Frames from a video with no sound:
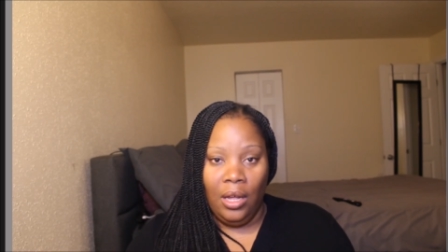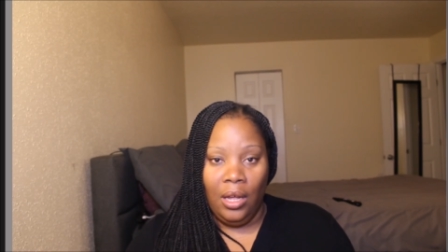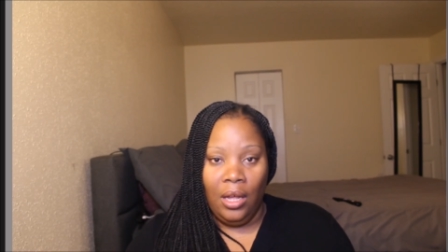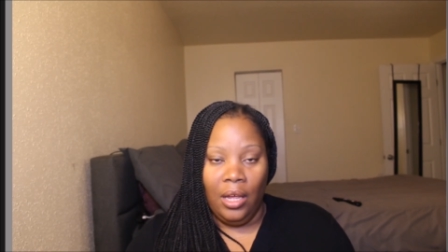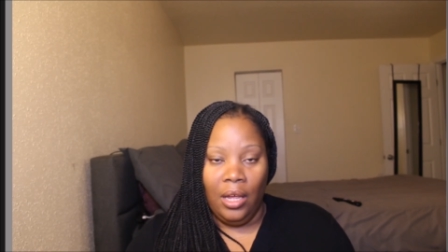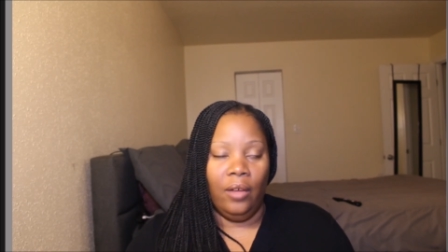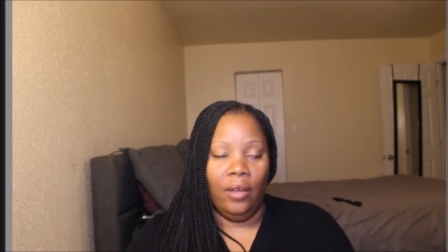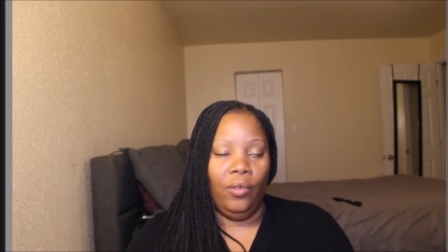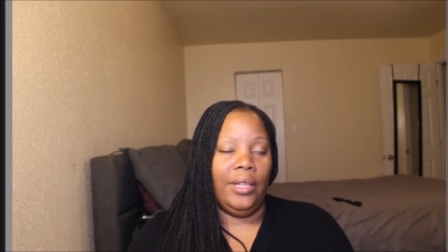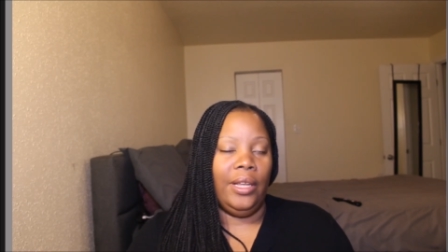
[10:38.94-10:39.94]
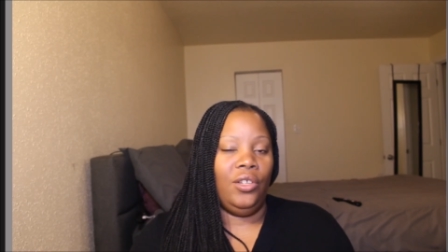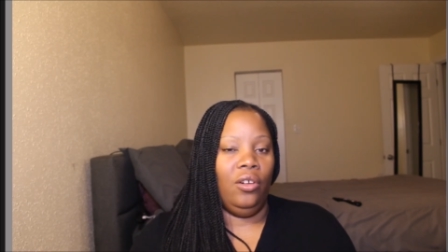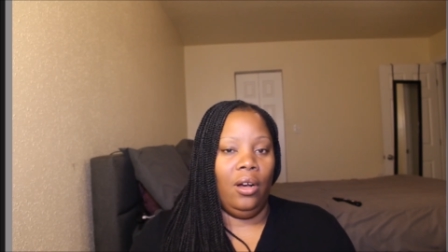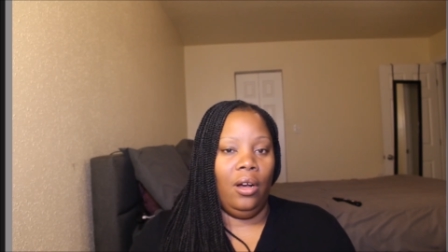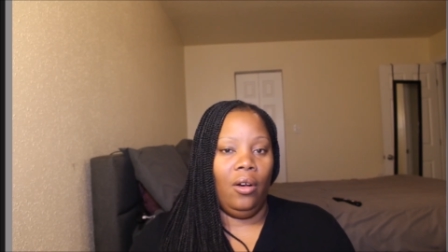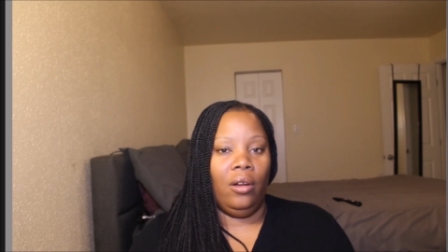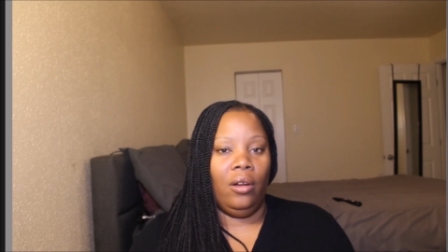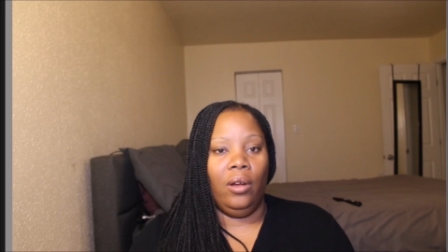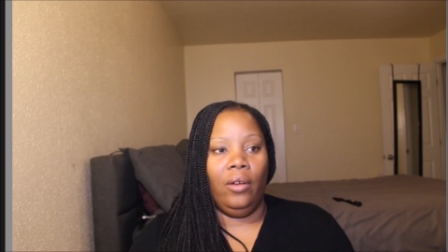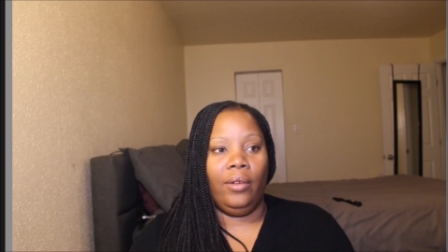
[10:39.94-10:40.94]
And so, of course, that caught
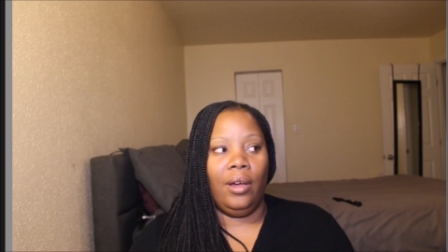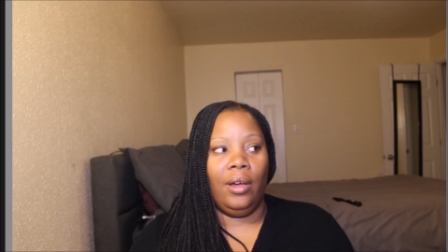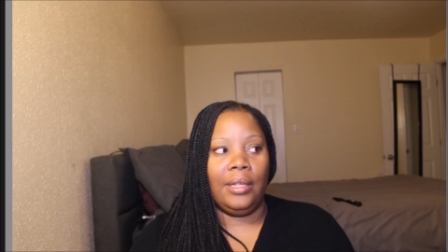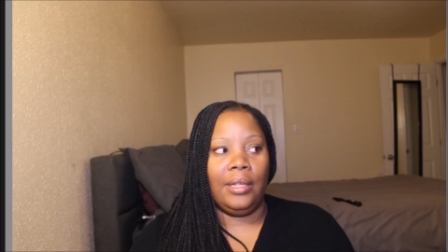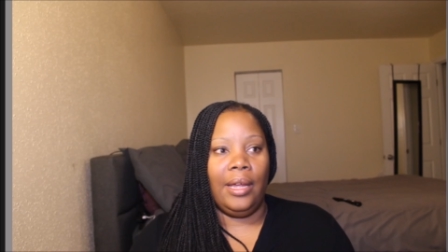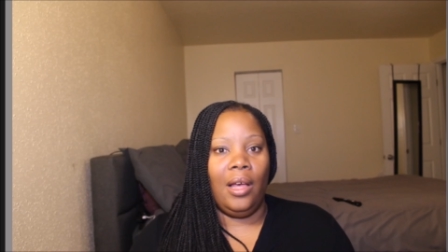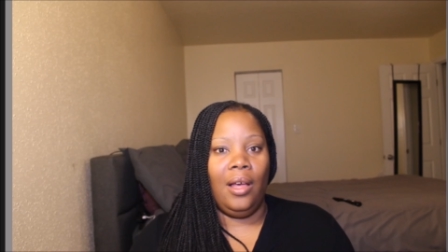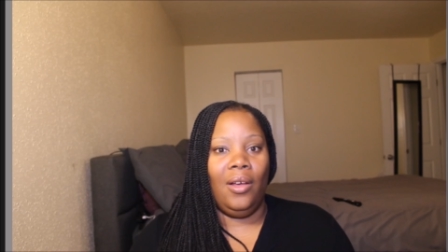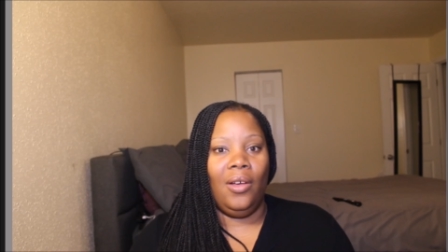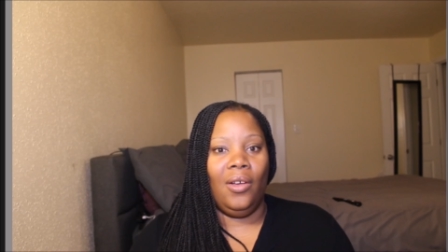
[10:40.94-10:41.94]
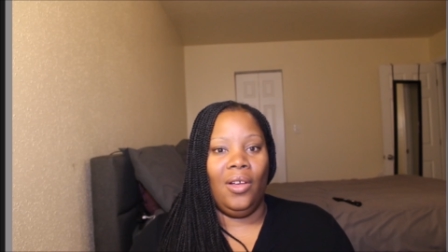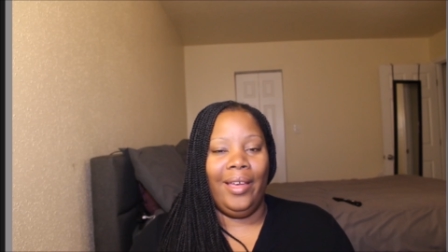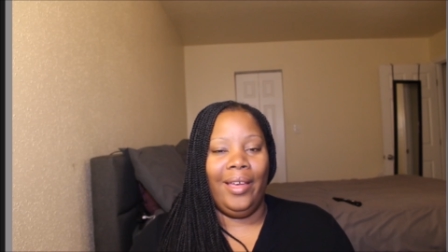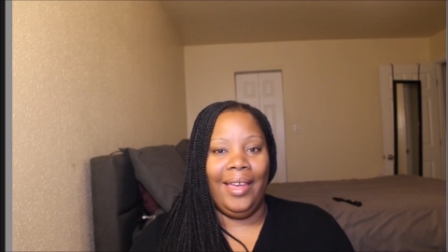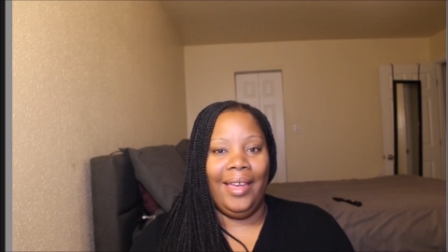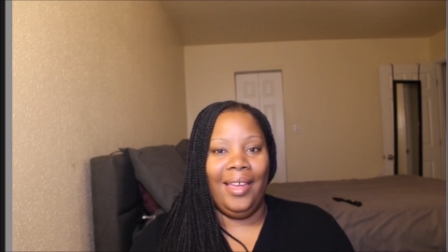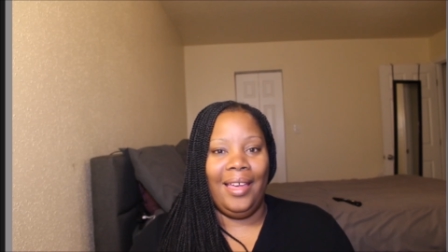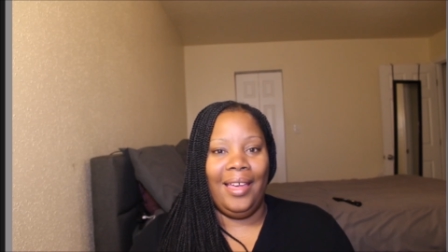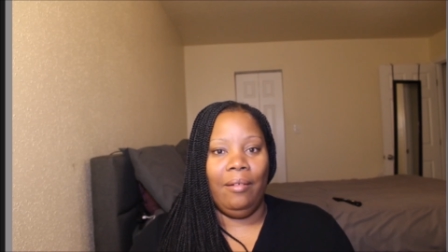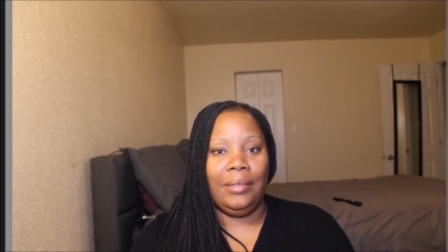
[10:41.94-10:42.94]
her off guard. It's like, oh, okay,
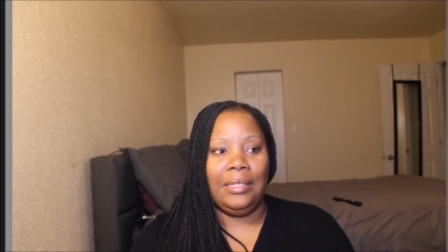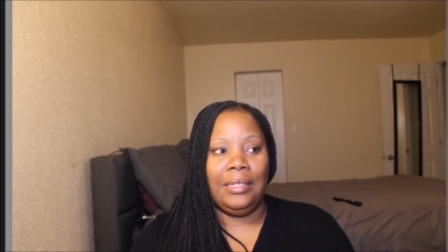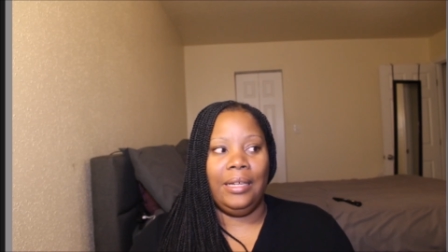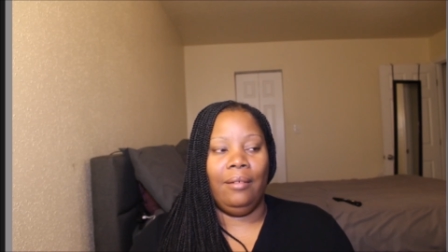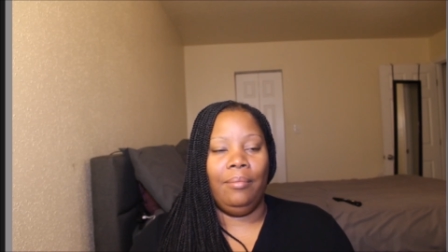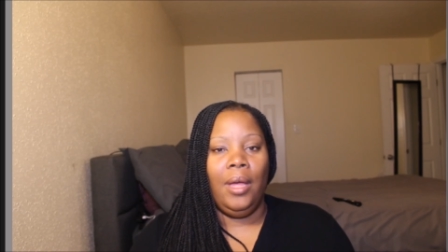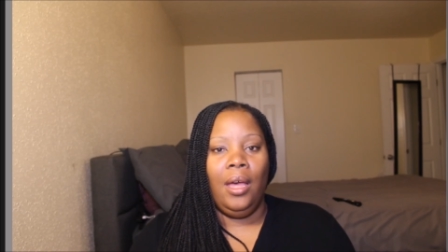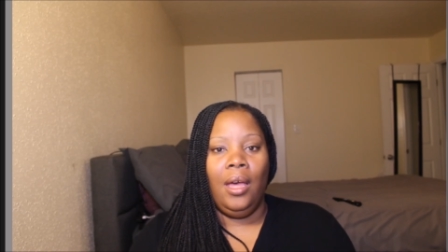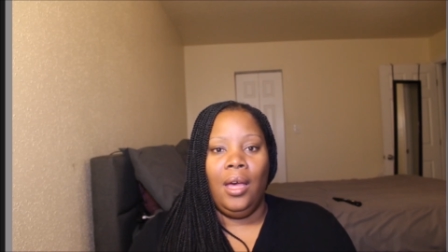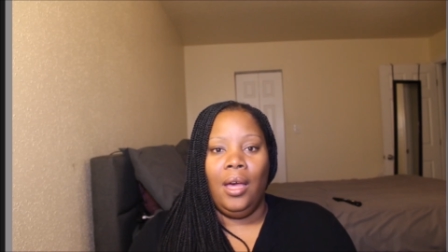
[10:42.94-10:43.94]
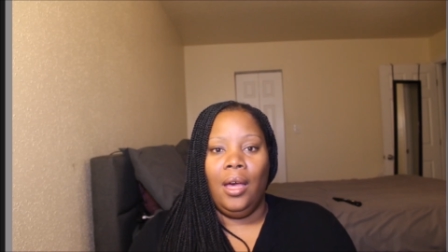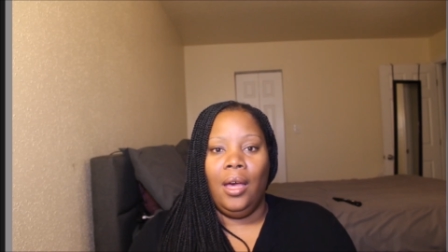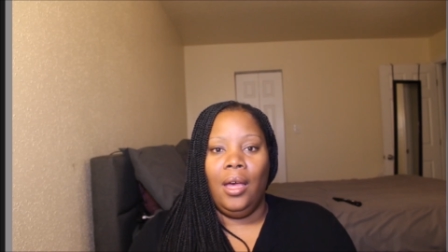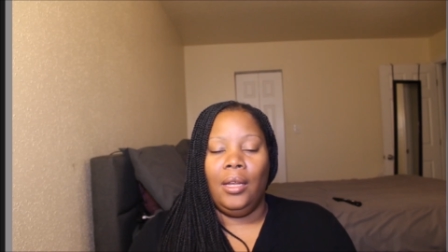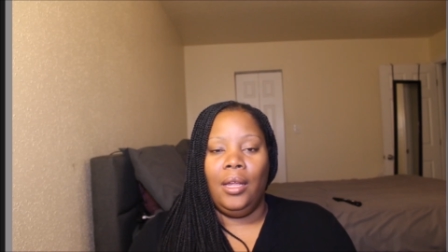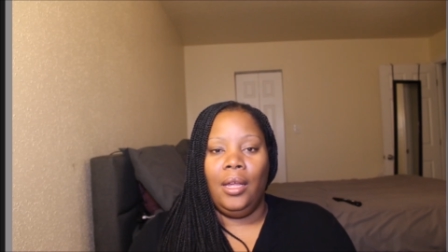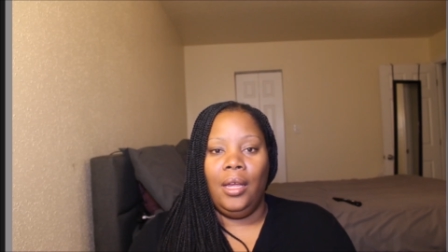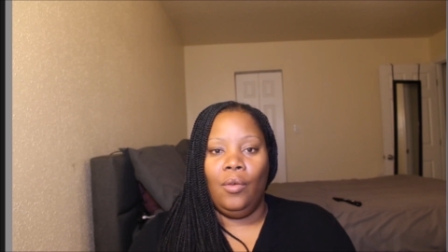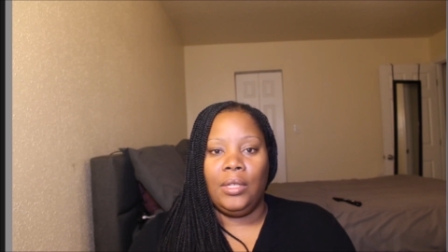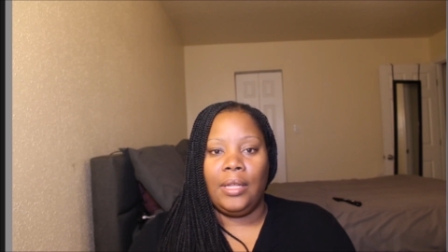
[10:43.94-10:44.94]
hey, what's up? And
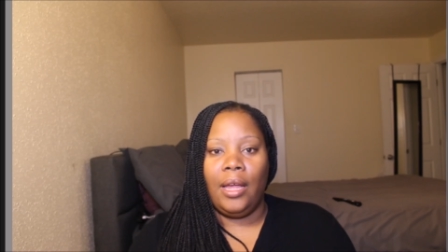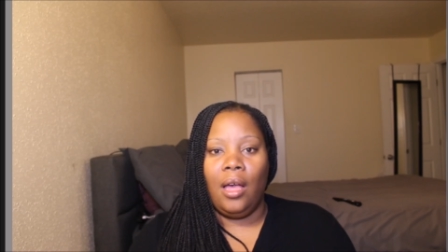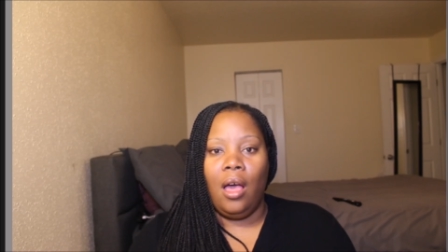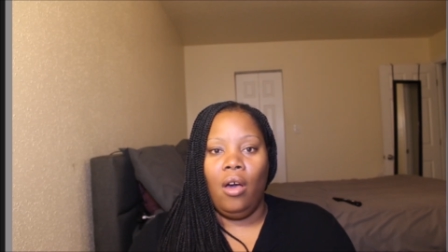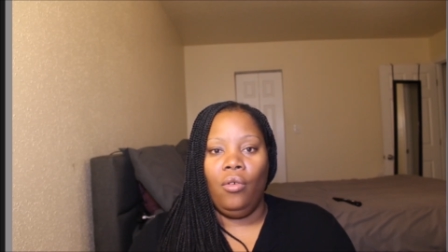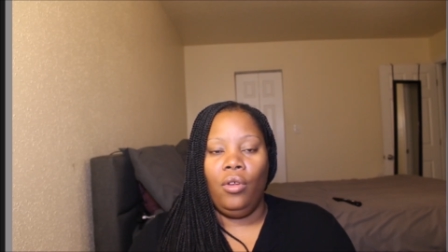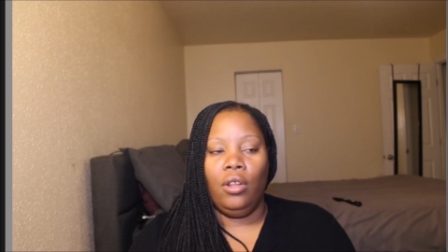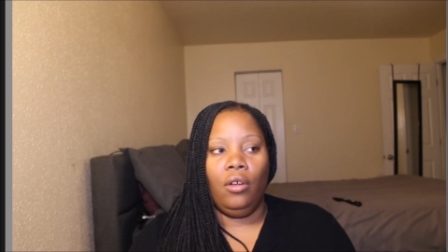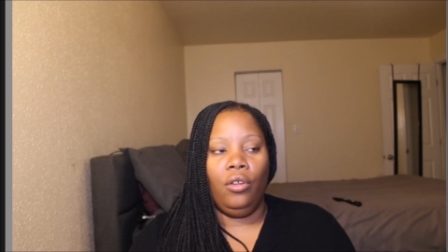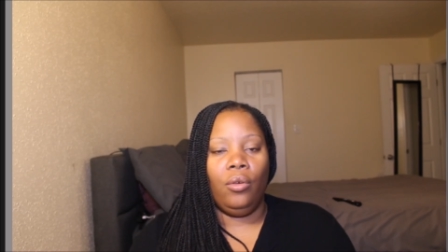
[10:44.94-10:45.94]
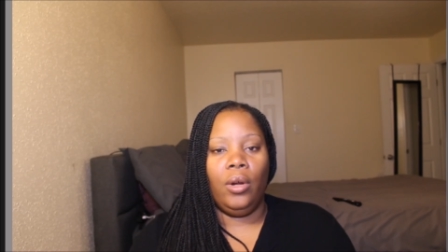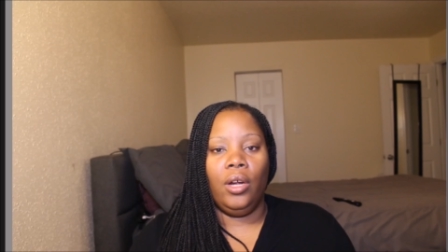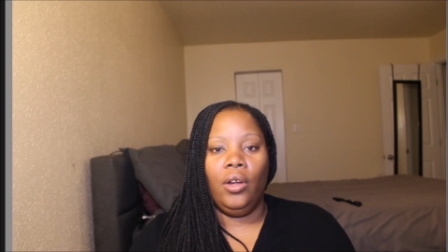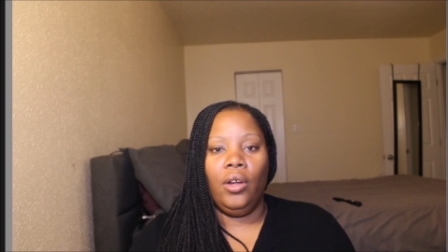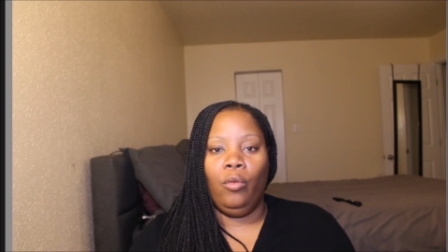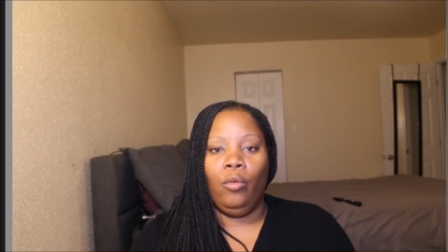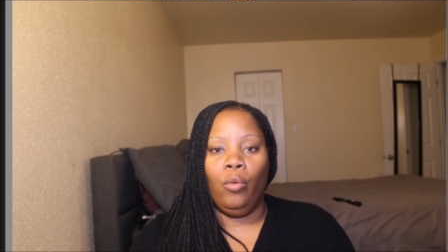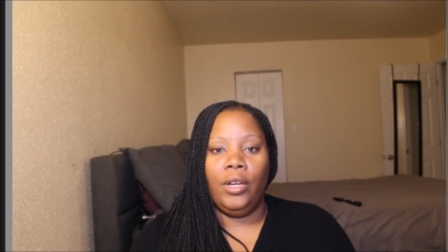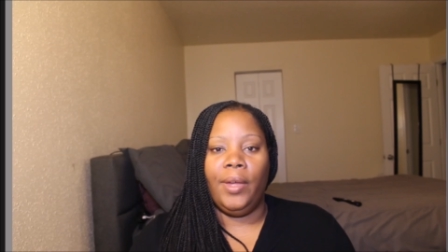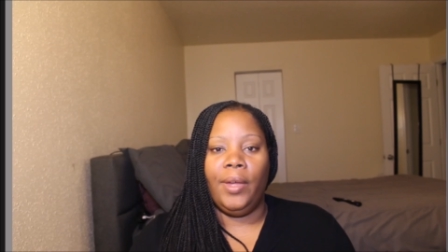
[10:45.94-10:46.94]
he was like, oh, you were early. We
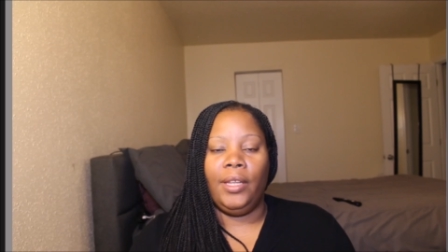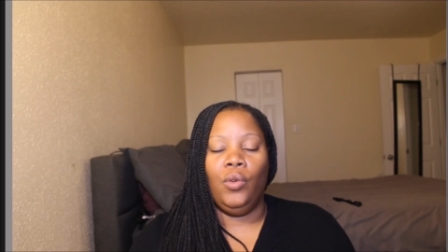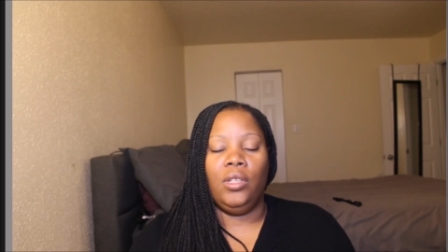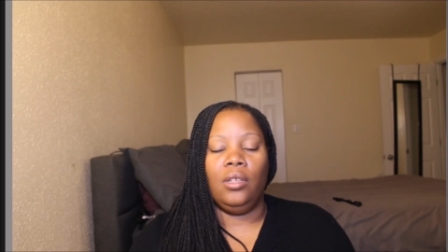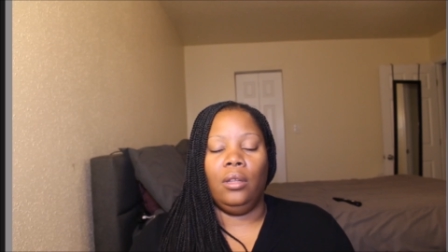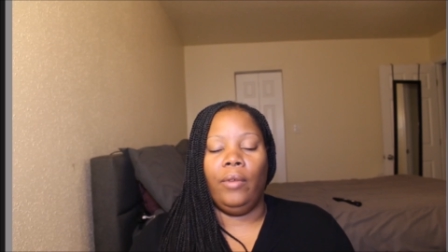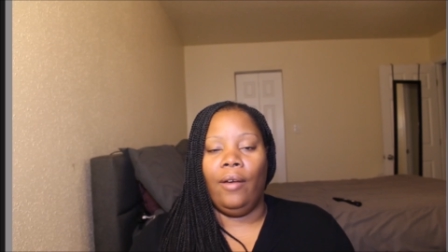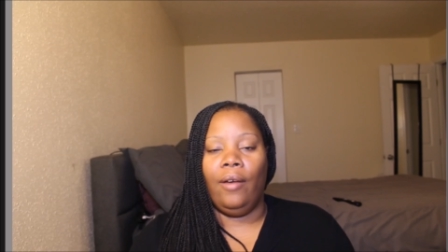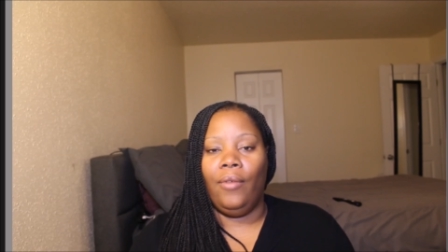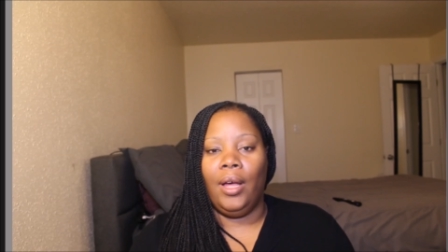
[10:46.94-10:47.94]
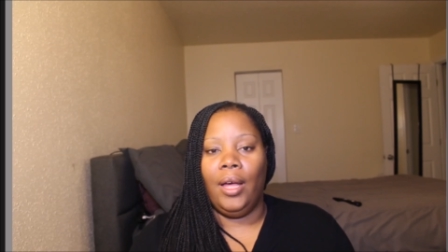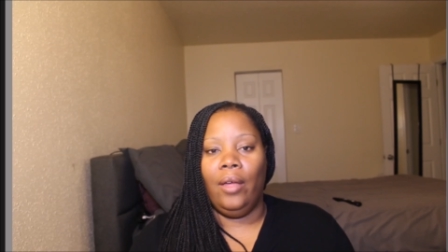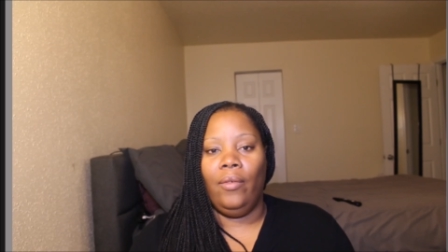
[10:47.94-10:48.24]
weren't expecting you until around 5.